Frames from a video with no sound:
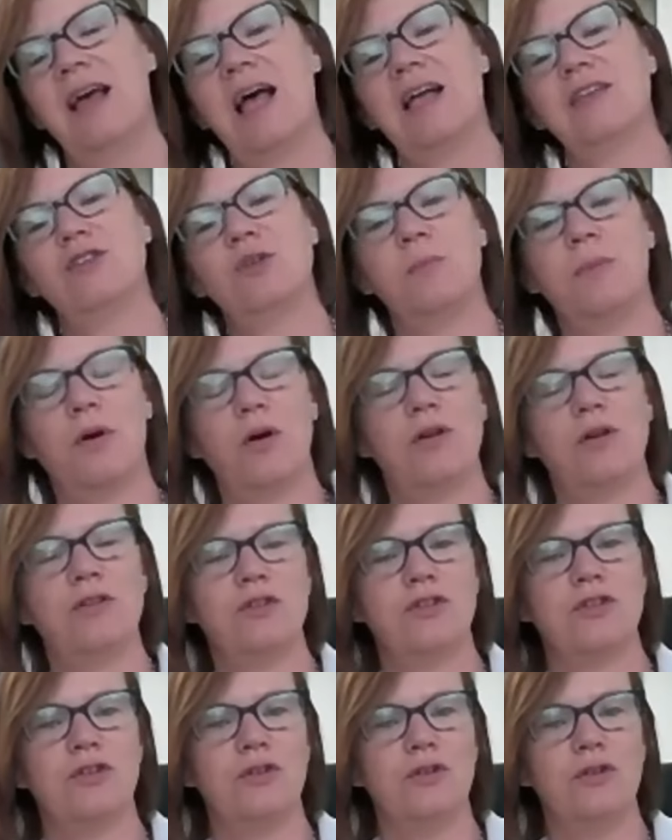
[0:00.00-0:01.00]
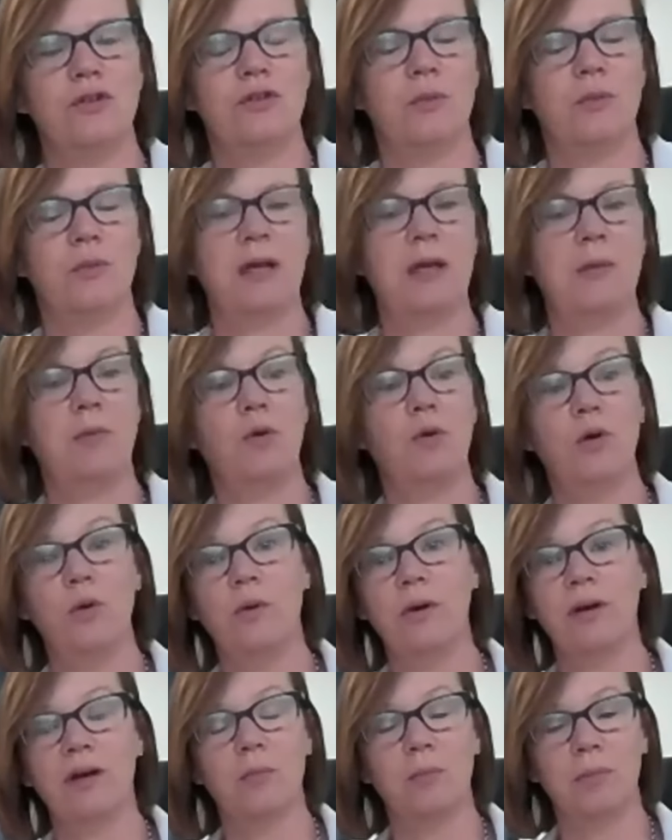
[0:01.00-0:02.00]
as opposed to the people
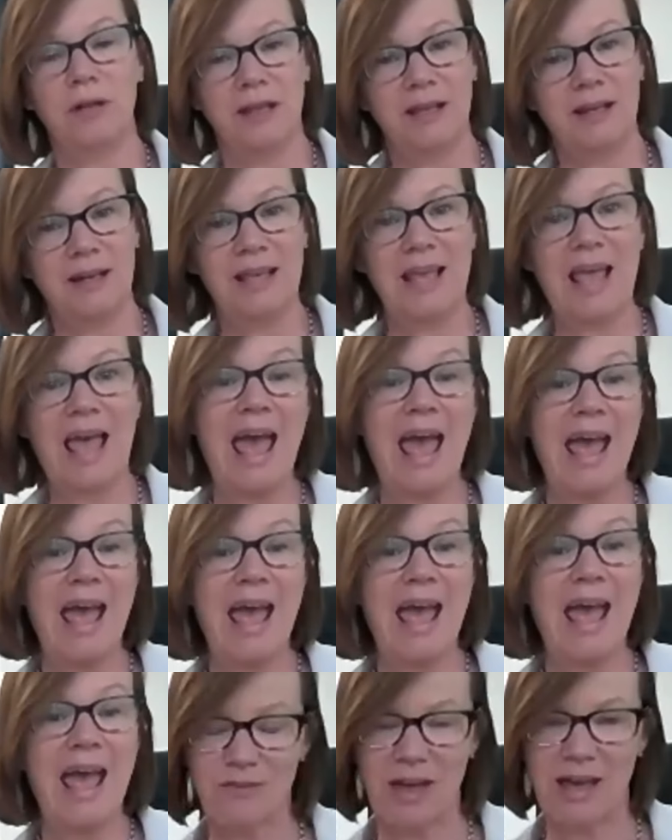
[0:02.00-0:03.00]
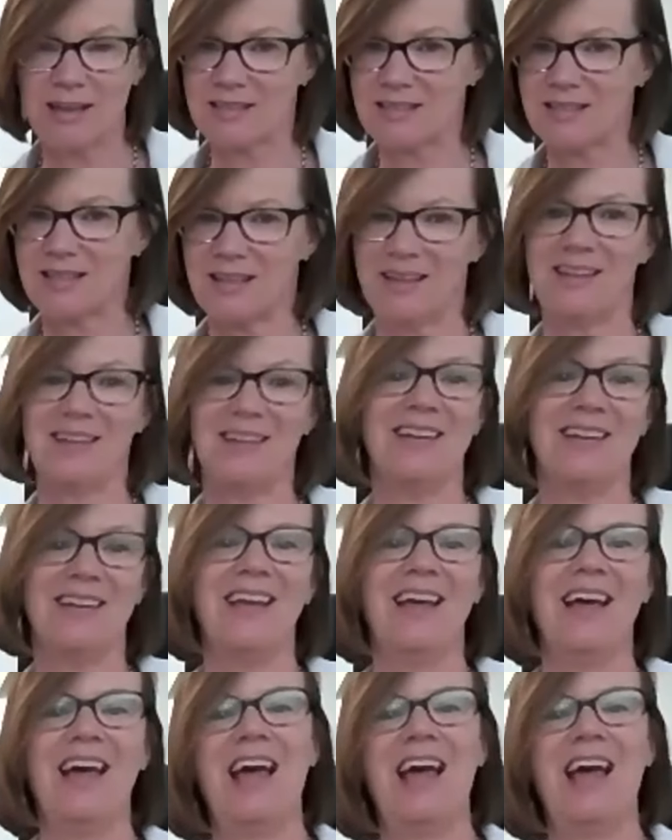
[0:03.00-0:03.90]
who are completely anti-vaccine,